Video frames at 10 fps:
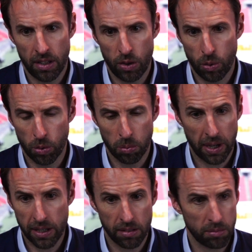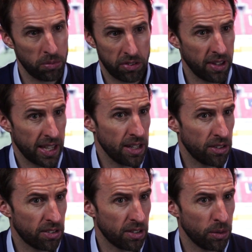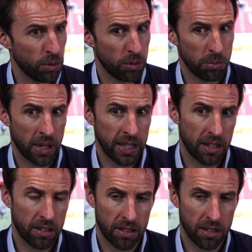you will make mistakes, you will make